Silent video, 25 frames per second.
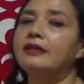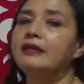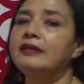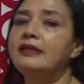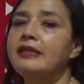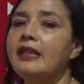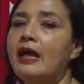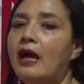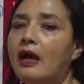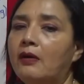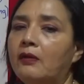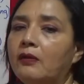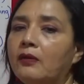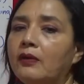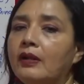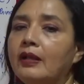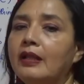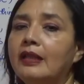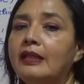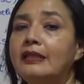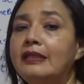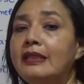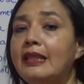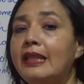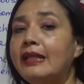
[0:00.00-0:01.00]
Now,
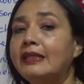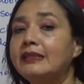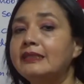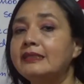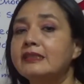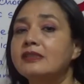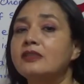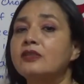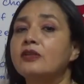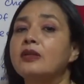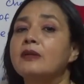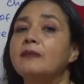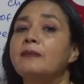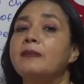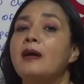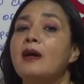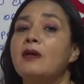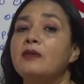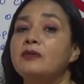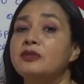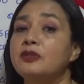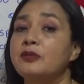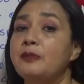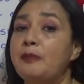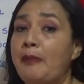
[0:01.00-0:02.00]
let's talk
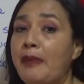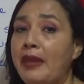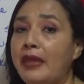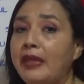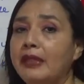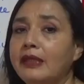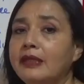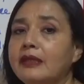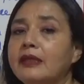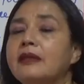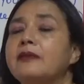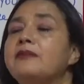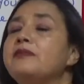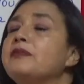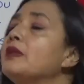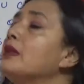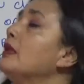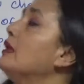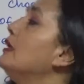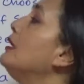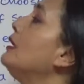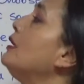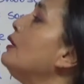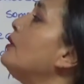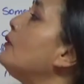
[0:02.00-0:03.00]
about make.
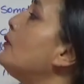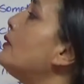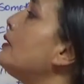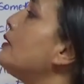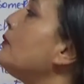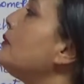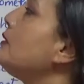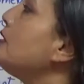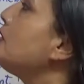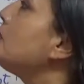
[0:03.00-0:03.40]
When we